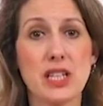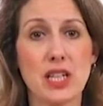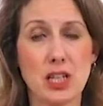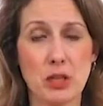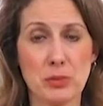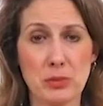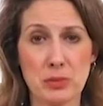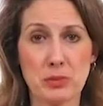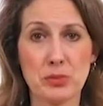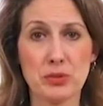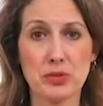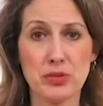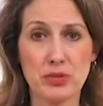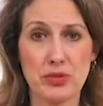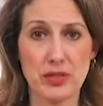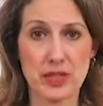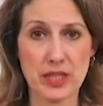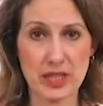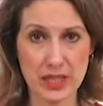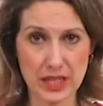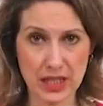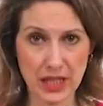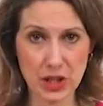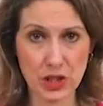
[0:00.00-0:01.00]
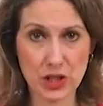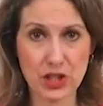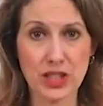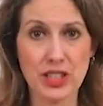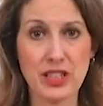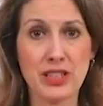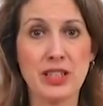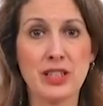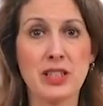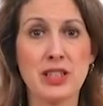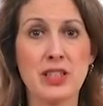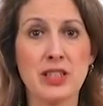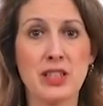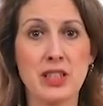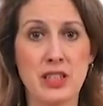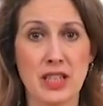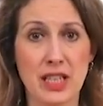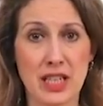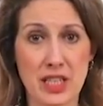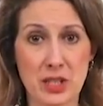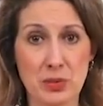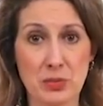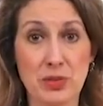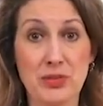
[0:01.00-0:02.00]
to help improve extension,
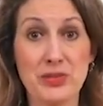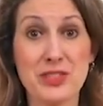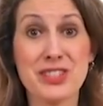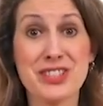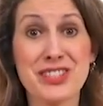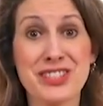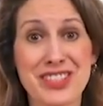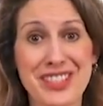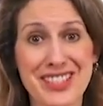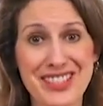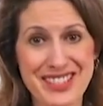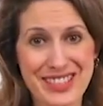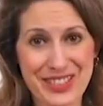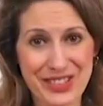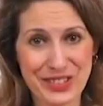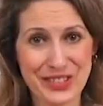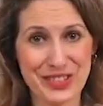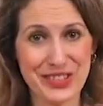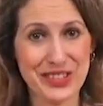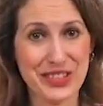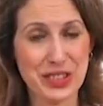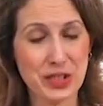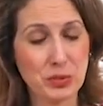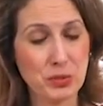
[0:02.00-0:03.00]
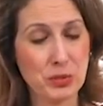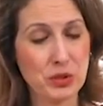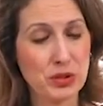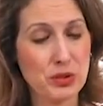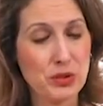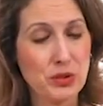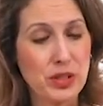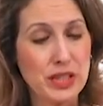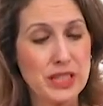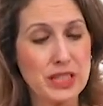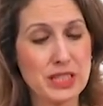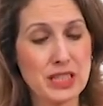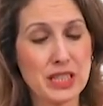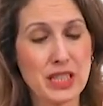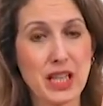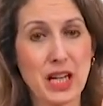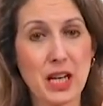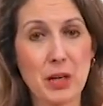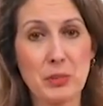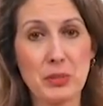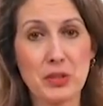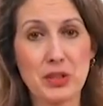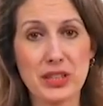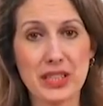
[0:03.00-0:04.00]
as we've discussed earlier, we're going to
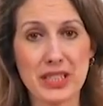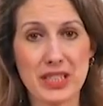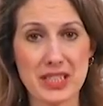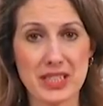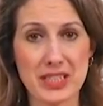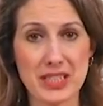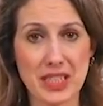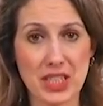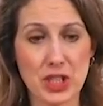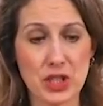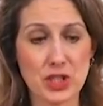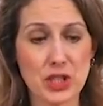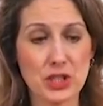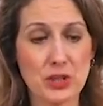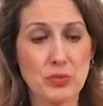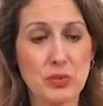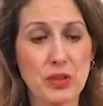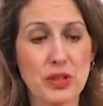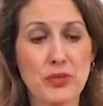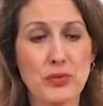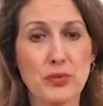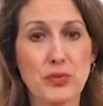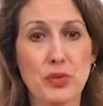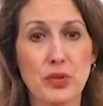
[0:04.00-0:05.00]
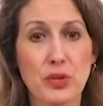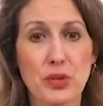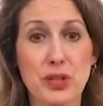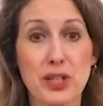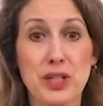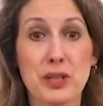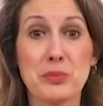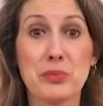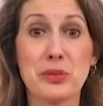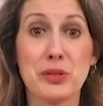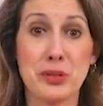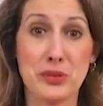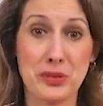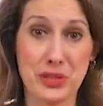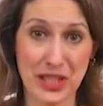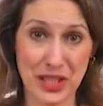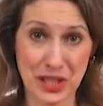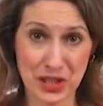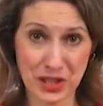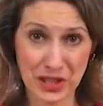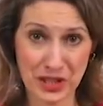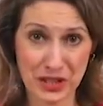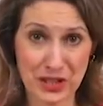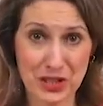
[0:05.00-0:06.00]
couple extension with forearm
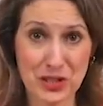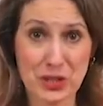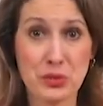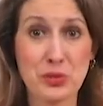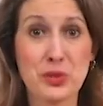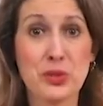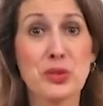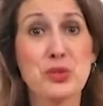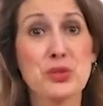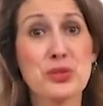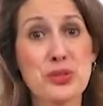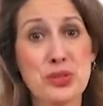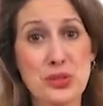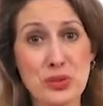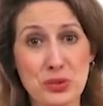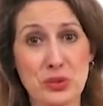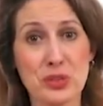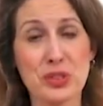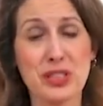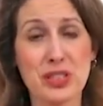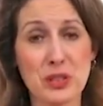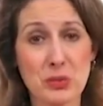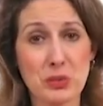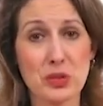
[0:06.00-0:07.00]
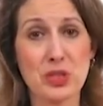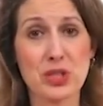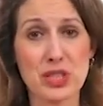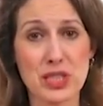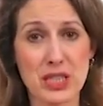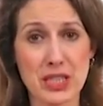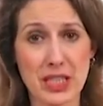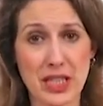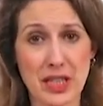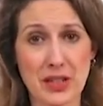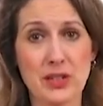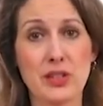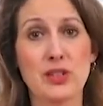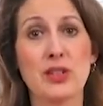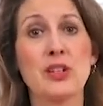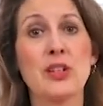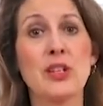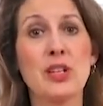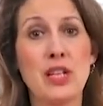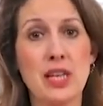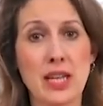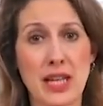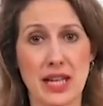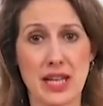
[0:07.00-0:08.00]
pronation. So those two are going to work together
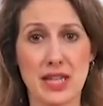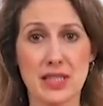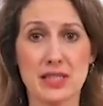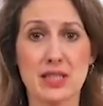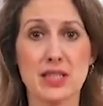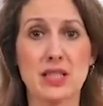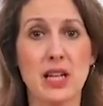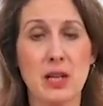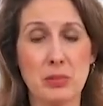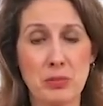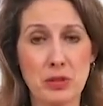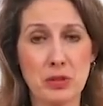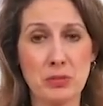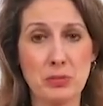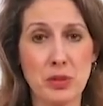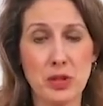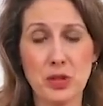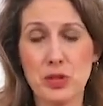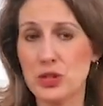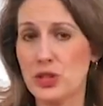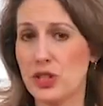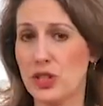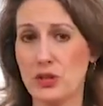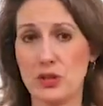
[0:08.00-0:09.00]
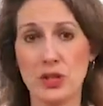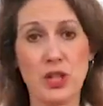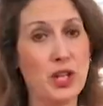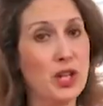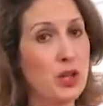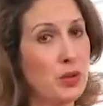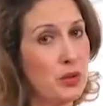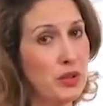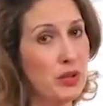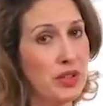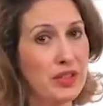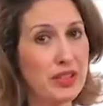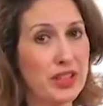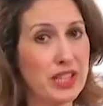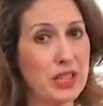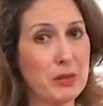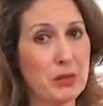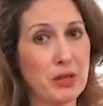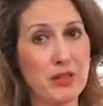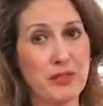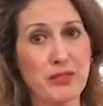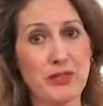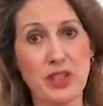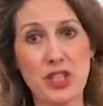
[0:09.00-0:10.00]
as a coupled motion. We think
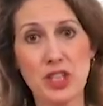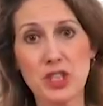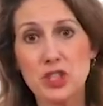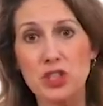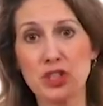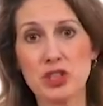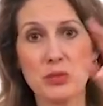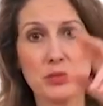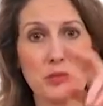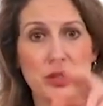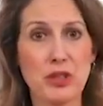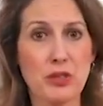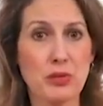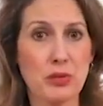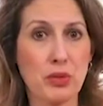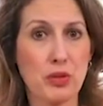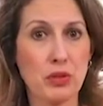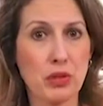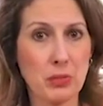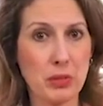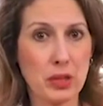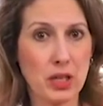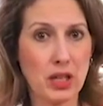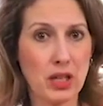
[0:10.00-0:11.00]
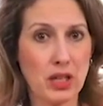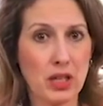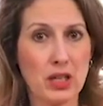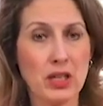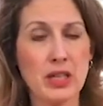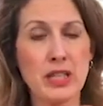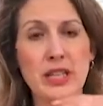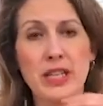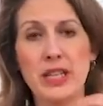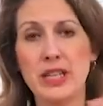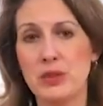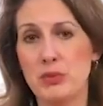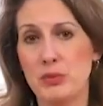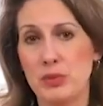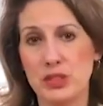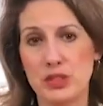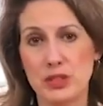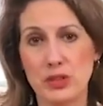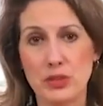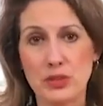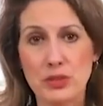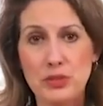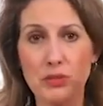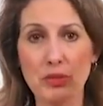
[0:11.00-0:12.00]
about functionally, we throw a ball. We
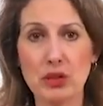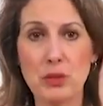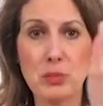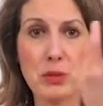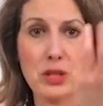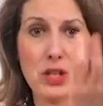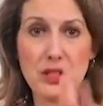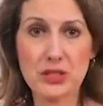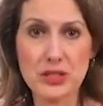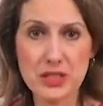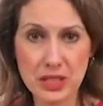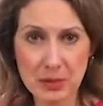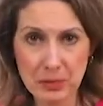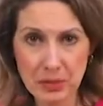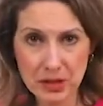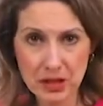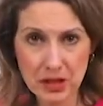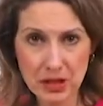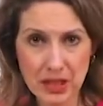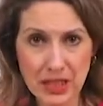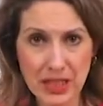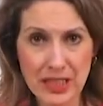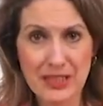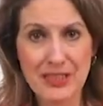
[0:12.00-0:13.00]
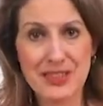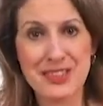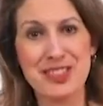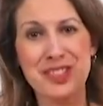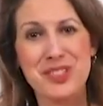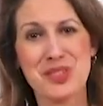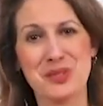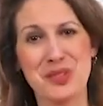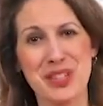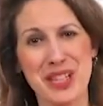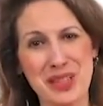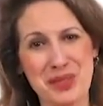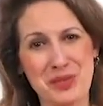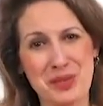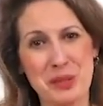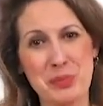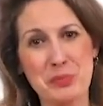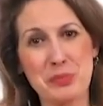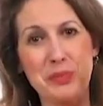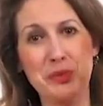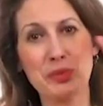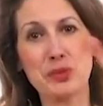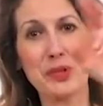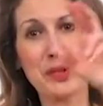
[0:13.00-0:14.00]
don't throw a ball typically like this, right? We
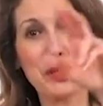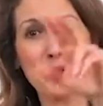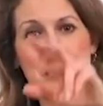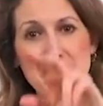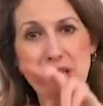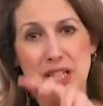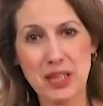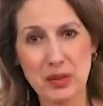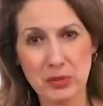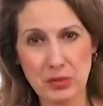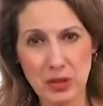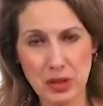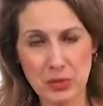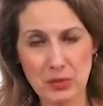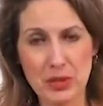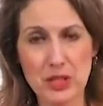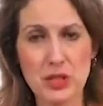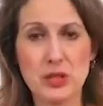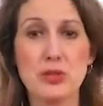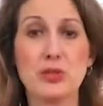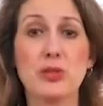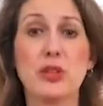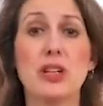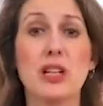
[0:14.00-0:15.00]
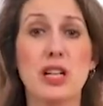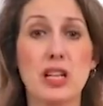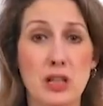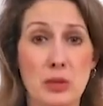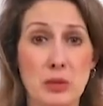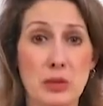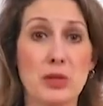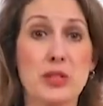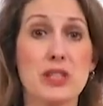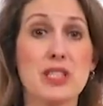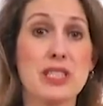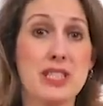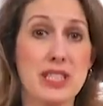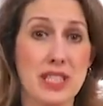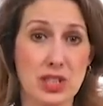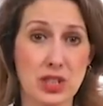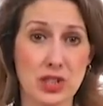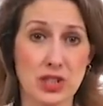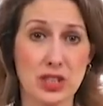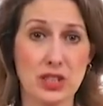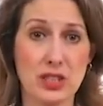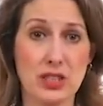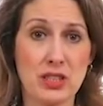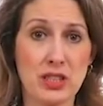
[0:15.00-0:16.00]
pronate when we do our elbow
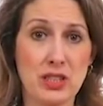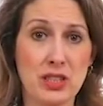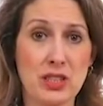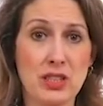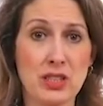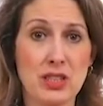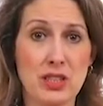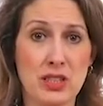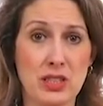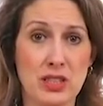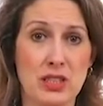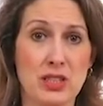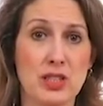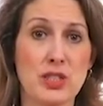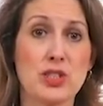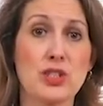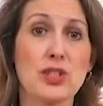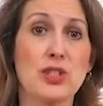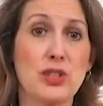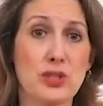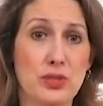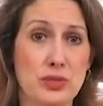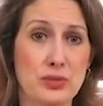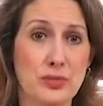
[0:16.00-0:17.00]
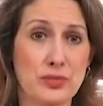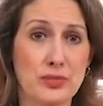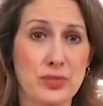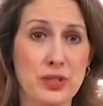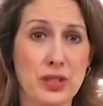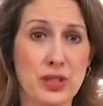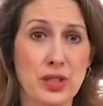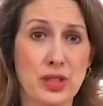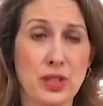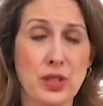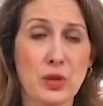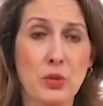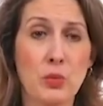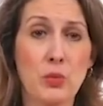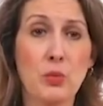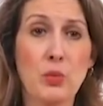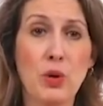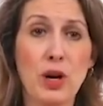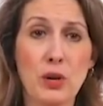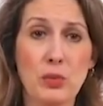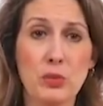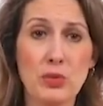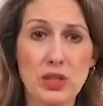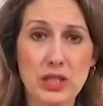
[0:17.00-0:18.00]
extension. So
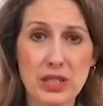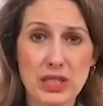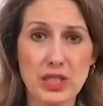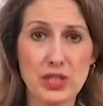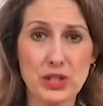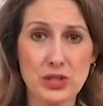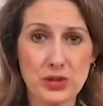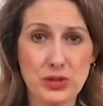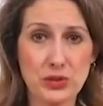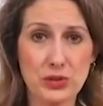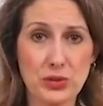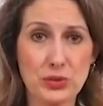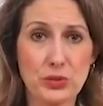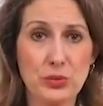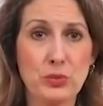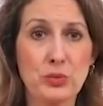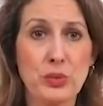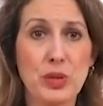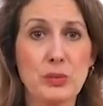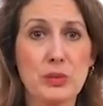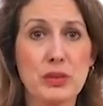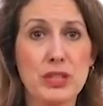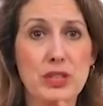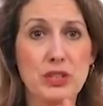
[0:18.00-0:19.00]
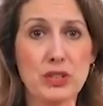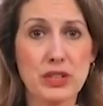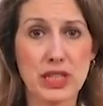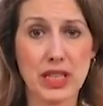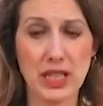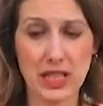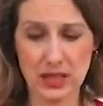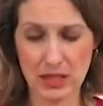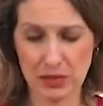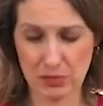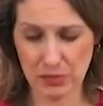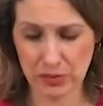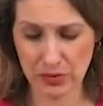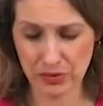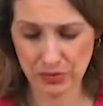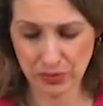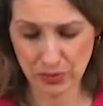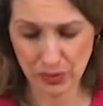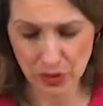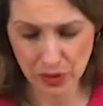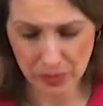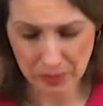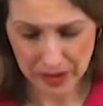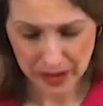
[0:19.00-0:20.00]
what we're going to do when we look at
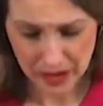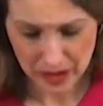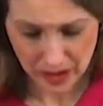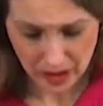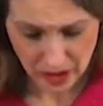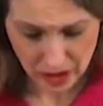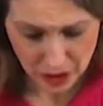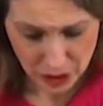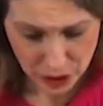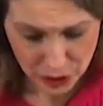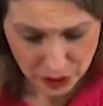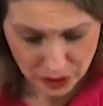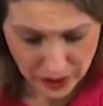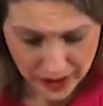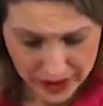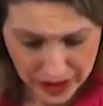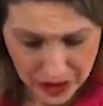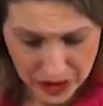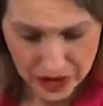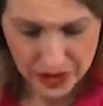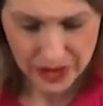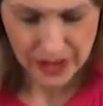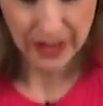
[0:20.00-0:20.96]
performing our traction